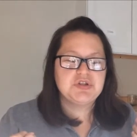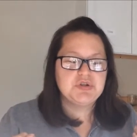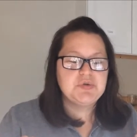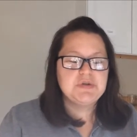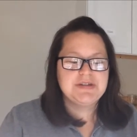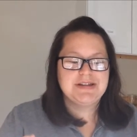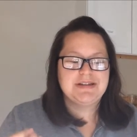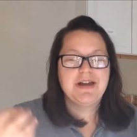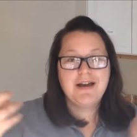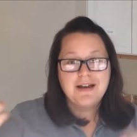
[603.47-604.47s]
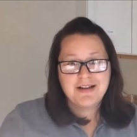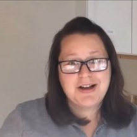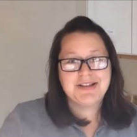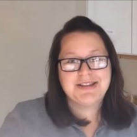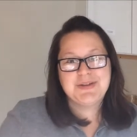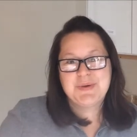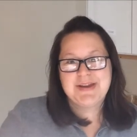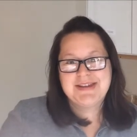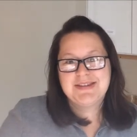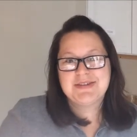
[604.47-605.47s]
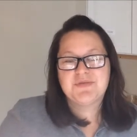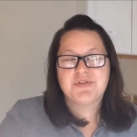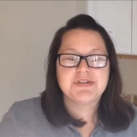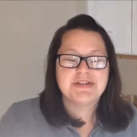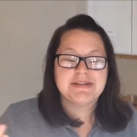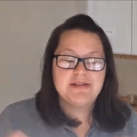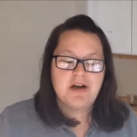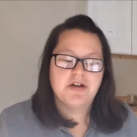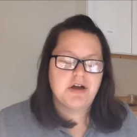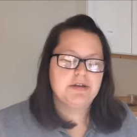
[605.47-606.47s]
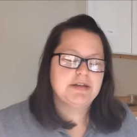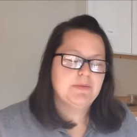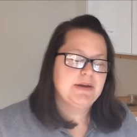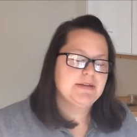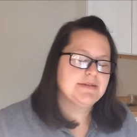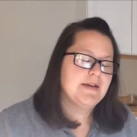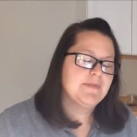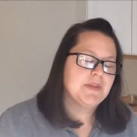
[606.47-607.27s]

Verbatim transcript: choosing godly ways versus non godly ways.